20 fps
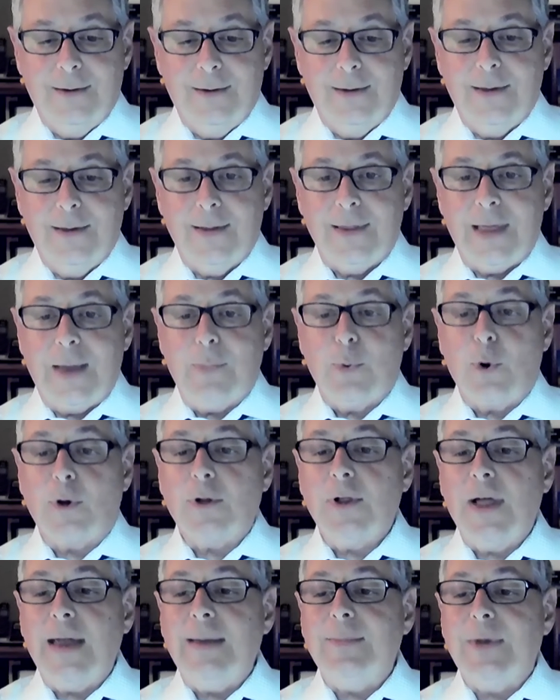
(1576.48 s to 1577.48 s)
They
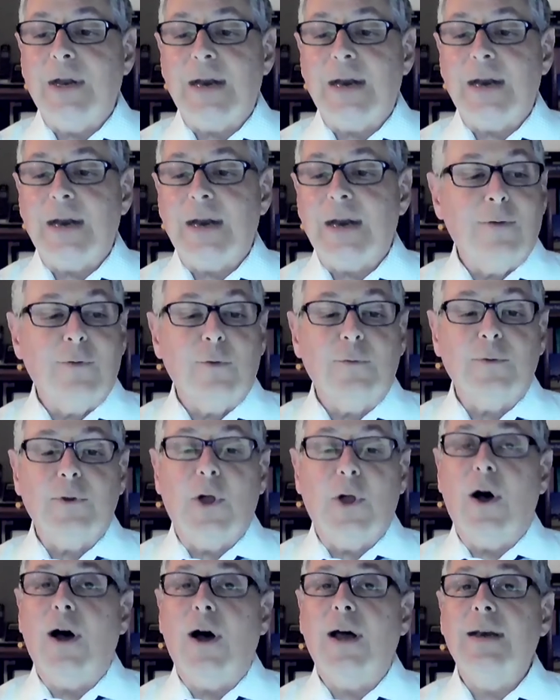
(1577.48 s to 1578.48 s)
proclaimed it, however
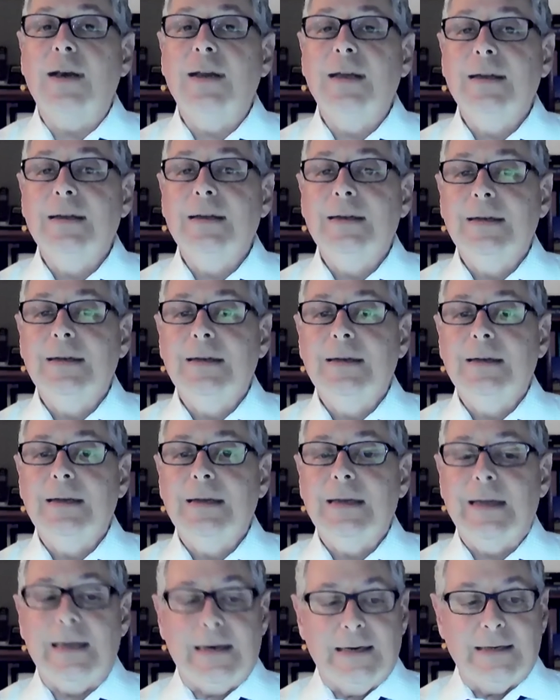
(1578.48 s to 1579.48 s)
flawed,
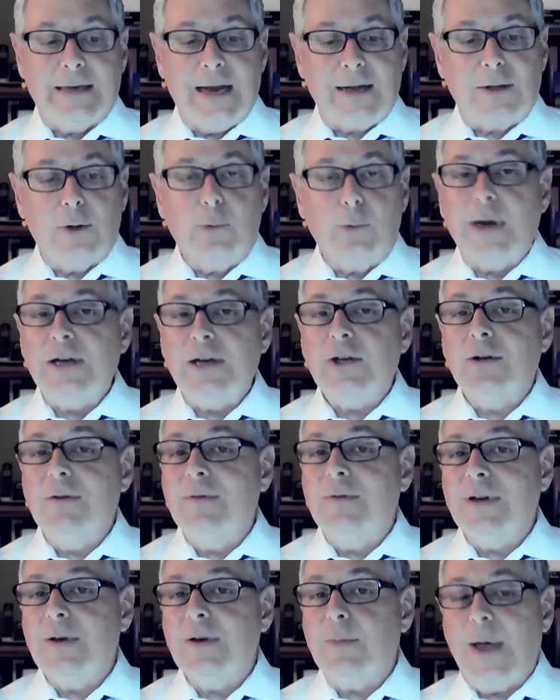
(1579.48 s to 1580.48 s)
in a Declaration of
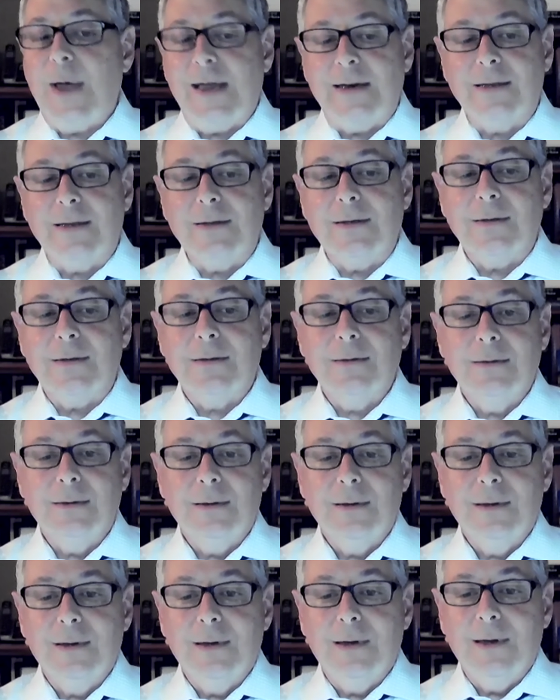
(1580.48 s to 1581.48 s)
Independence
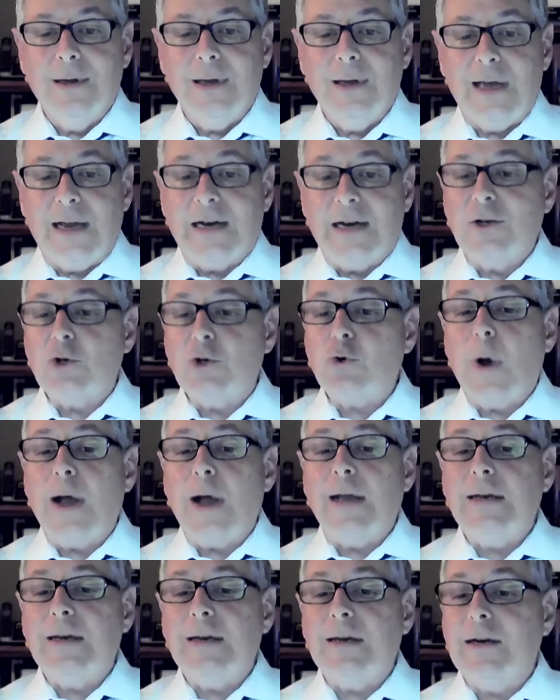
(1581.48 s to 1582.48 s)
and
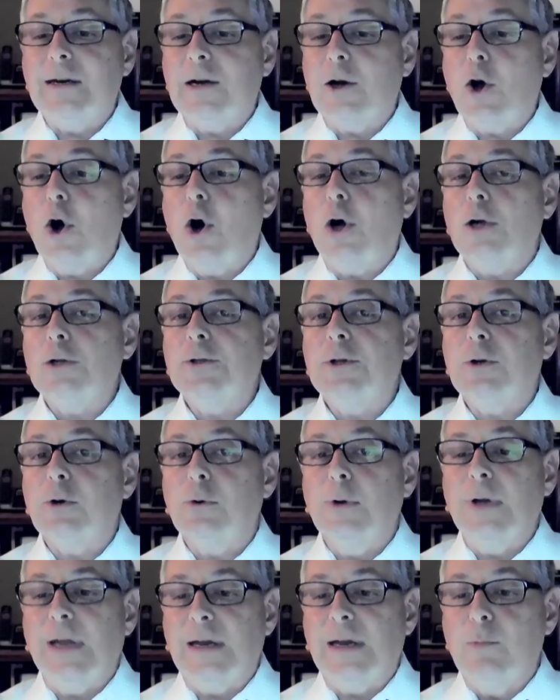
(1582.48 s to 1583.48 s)
enshrined it in a call to
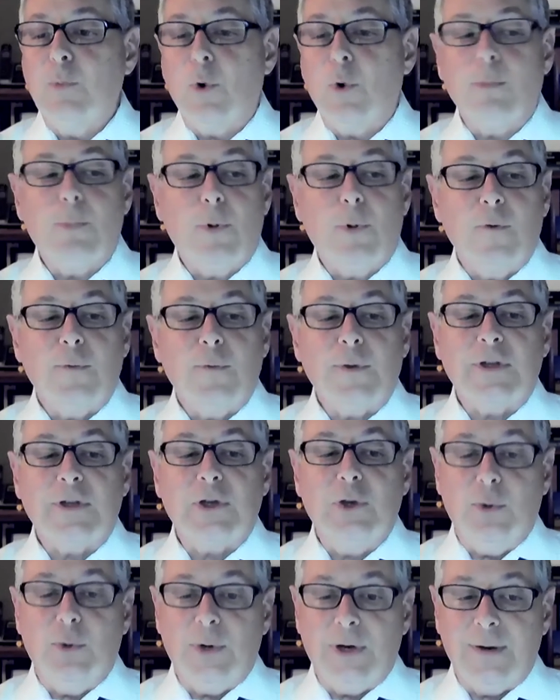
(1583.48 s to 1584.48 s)
create a more perfect
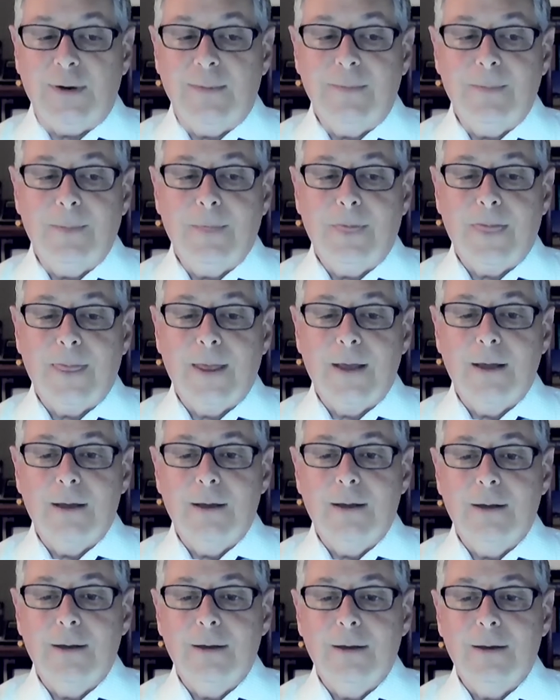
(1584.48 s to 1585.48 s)
union.
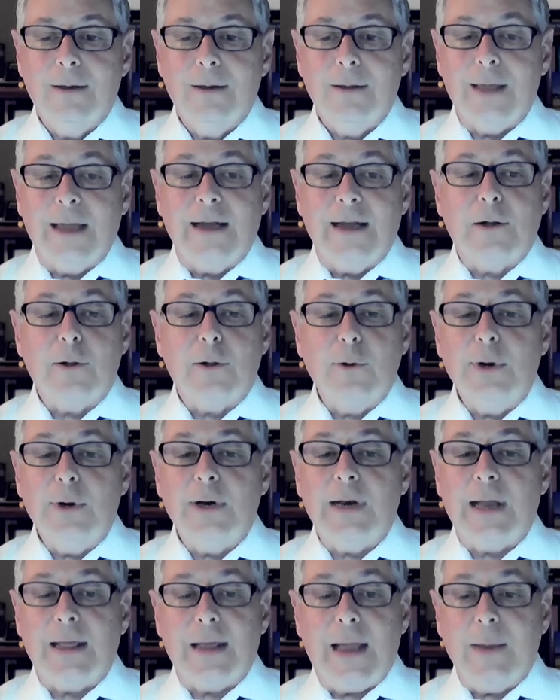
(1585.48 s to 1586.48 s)
They
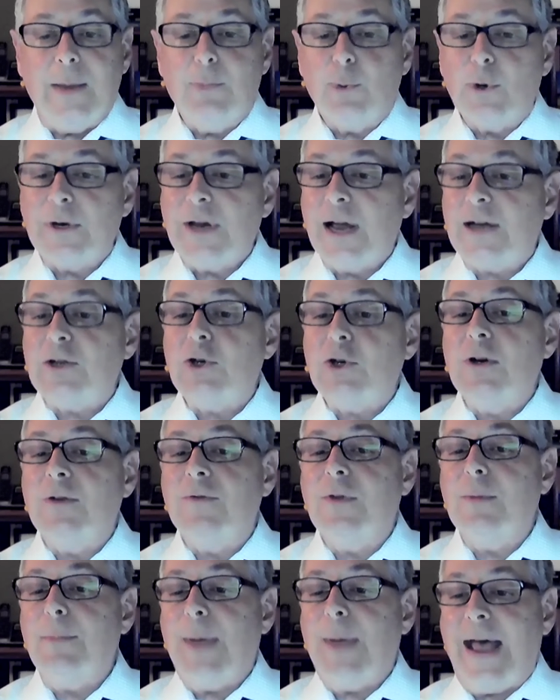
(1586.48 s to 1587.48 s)
included a protection of
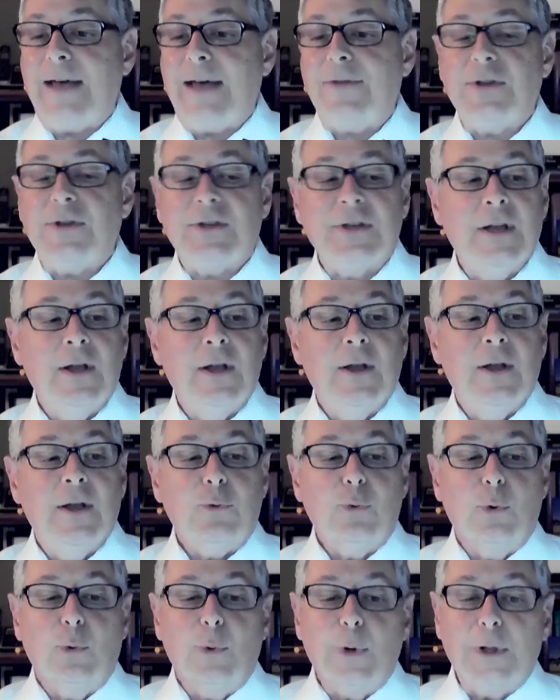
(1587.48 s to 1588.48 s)
the paths
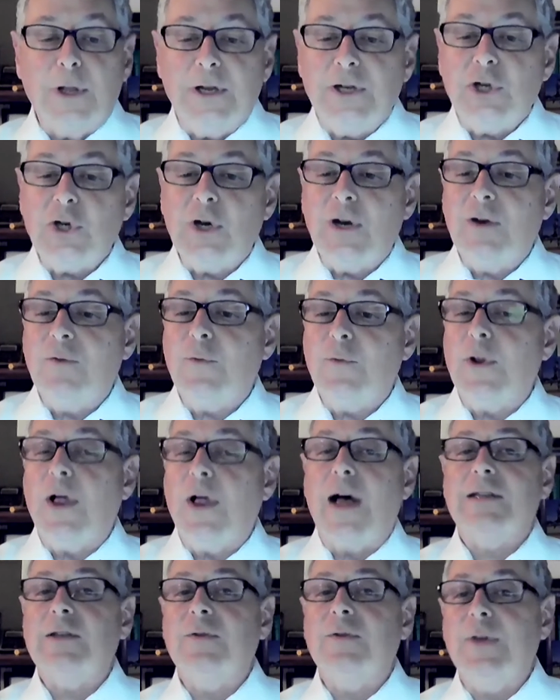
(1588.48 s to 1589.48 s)
through religion and
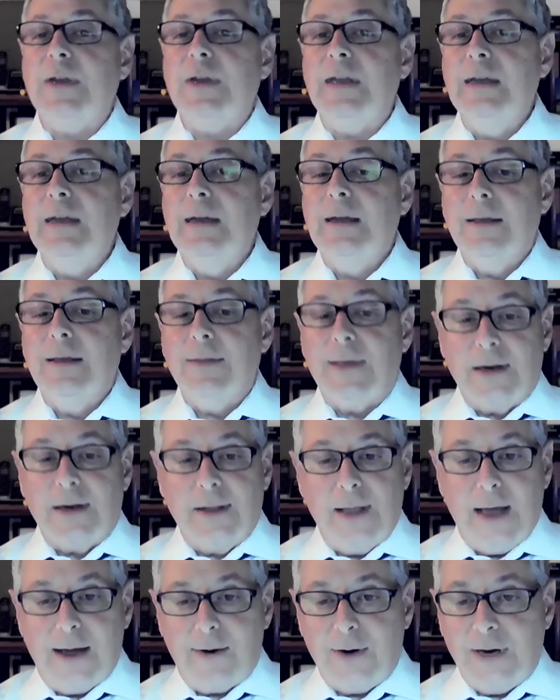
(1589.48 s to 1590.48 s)
philosophy that
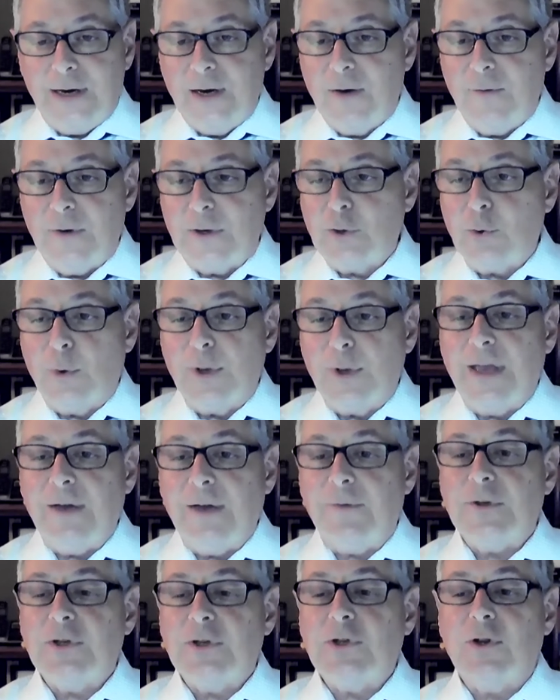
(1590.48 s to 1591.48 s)
allowed individual
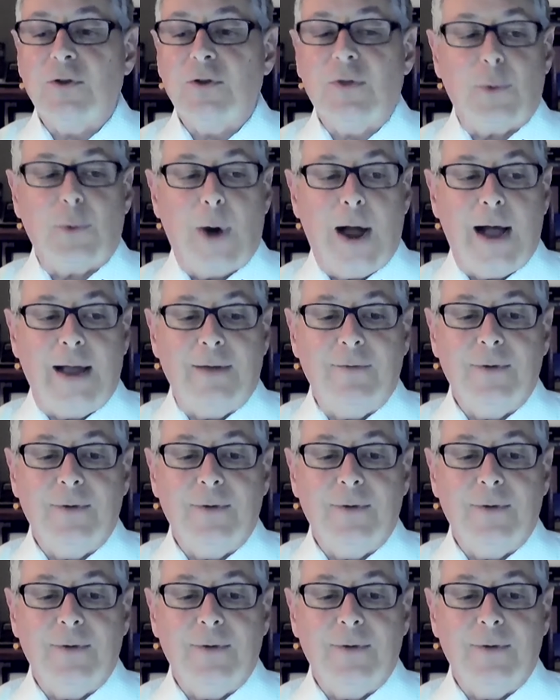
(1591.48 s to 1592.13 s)
gifts to thrive.